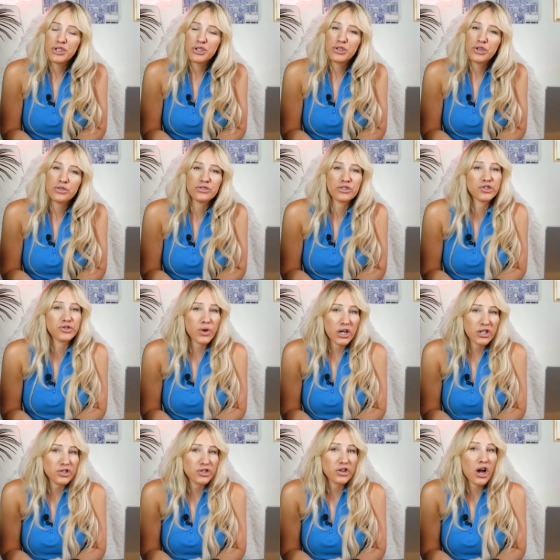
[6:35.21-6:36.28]
you know the
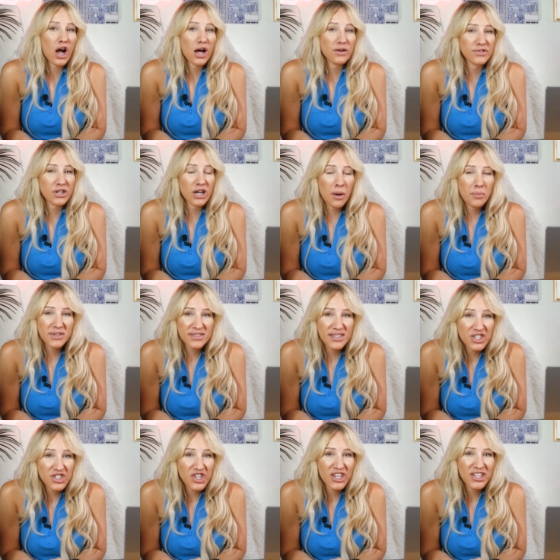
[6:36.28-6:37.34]
structure of the
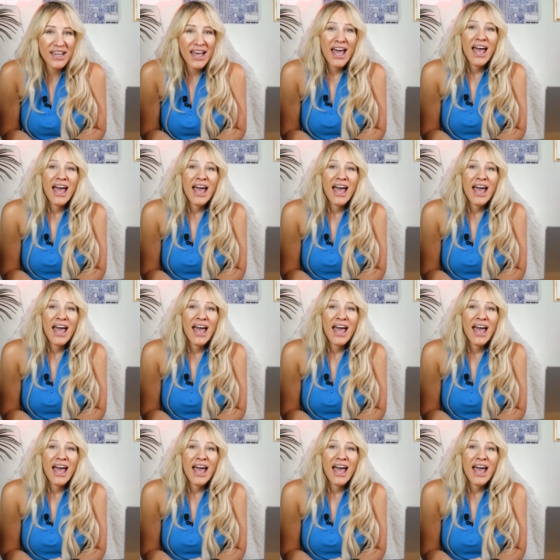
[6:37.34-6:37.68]
competition